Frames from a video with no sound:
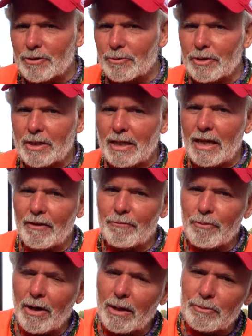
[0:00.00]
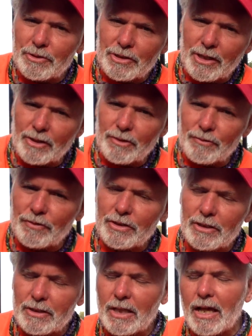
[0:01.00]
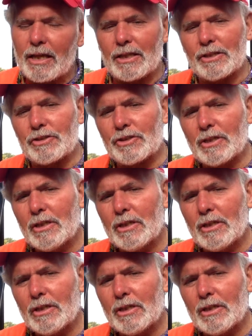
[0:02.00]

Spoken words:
We're going to have probably the undefeated Lions